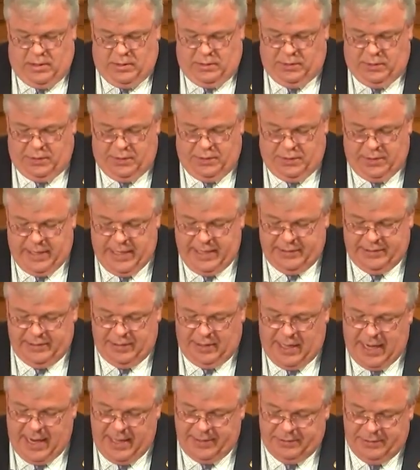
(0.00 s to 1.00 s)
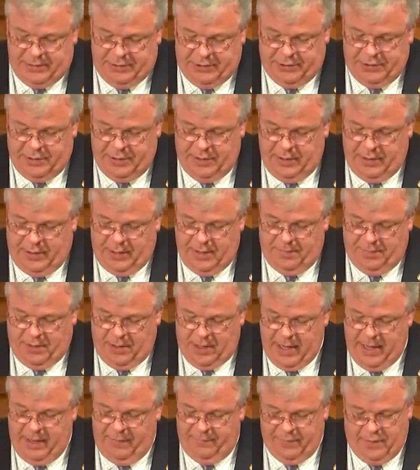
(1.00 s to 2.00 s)
To address licensure and
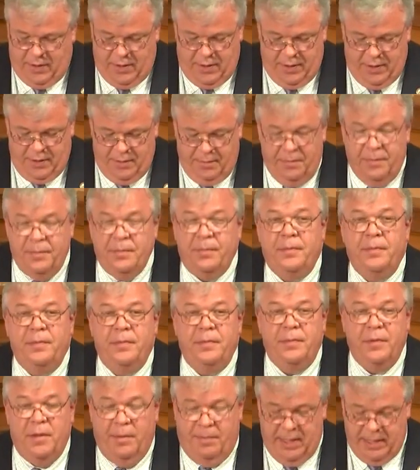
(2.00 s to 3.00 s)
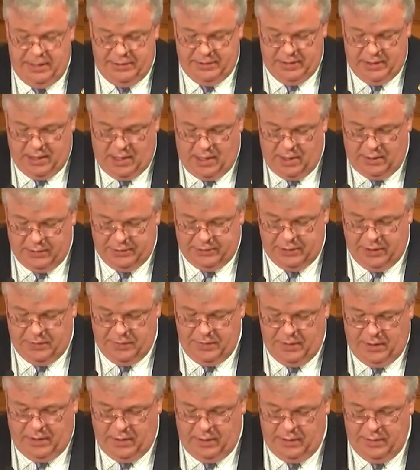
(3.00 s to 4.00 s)
complaint volume, the budget also
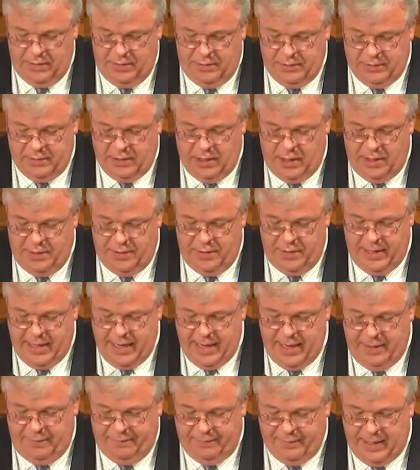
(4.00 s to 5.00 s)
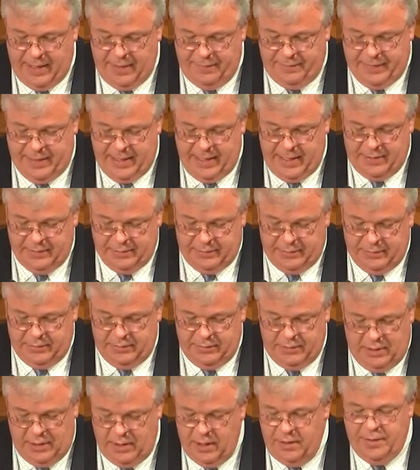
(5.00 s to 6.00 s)
includes
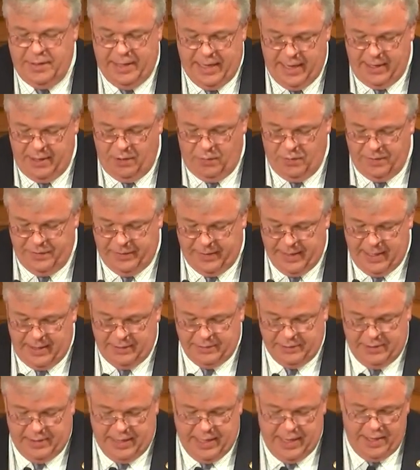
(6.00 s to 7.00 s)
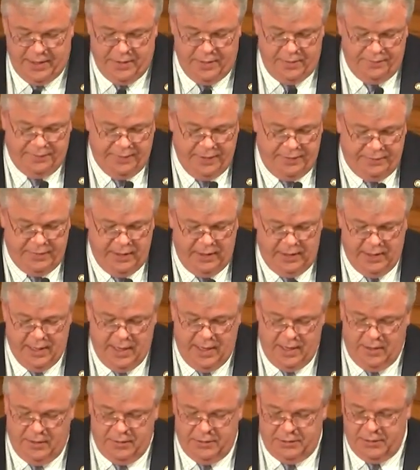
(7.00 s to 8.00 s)

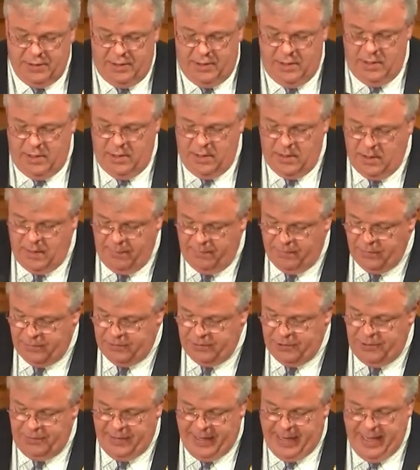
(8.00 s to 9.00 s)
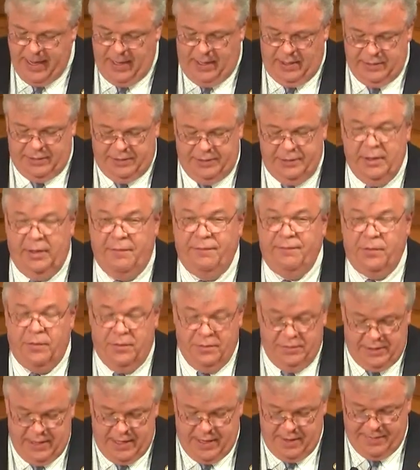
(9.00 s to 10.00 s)
$191,915 for 2 analysts and a
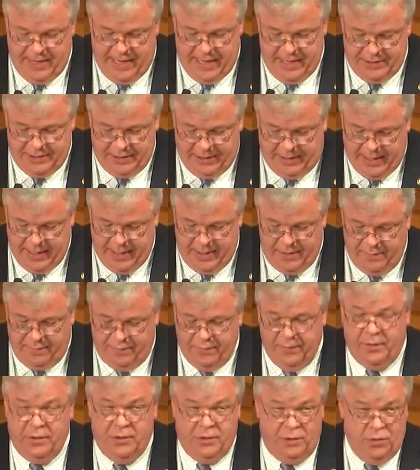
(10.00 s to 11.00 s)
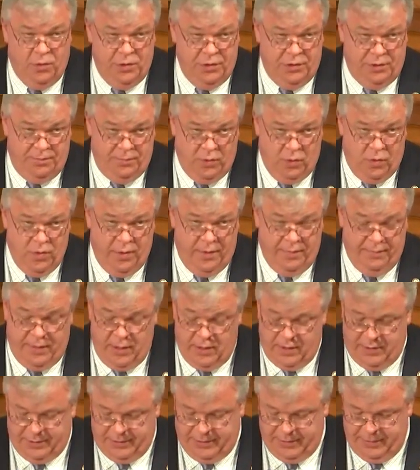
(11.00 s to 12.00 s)
full-time educator for the Georgia Board of
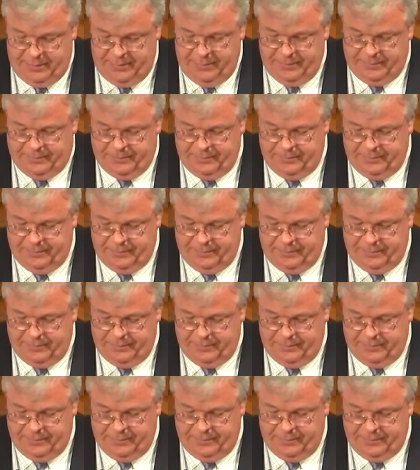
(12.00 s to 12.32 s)
Nursing,